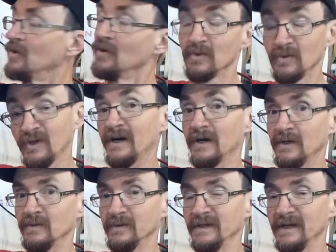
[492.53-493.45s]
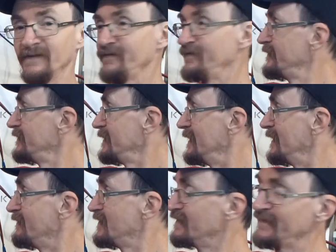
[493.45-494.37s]
Although, if
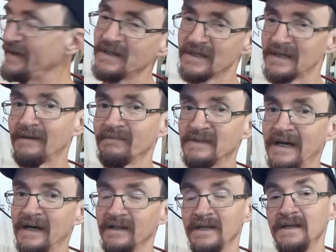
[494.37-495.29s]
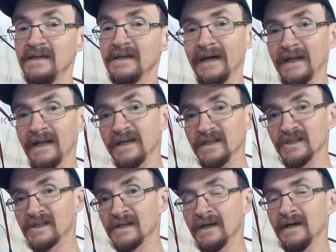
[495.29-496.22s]
the vent comes out here and
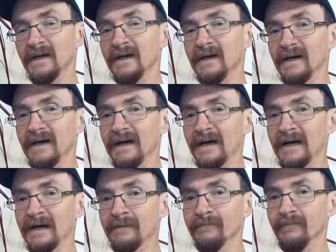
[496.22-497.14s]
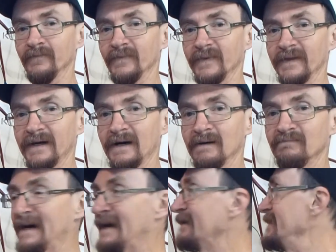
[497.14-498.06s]
hits a
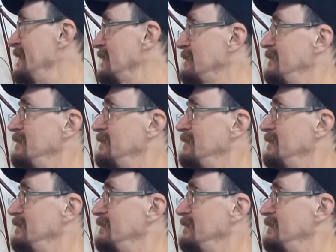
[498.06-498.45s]
barrier